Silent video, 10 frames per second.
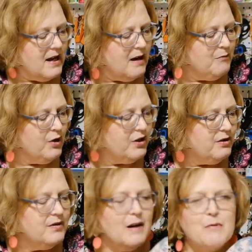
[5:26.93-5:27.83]
Um, you can
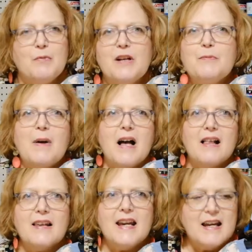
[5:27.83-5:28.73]
do double brush
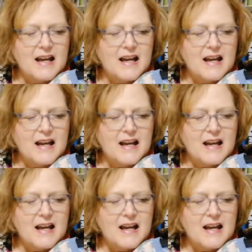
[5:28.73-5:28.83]
poly.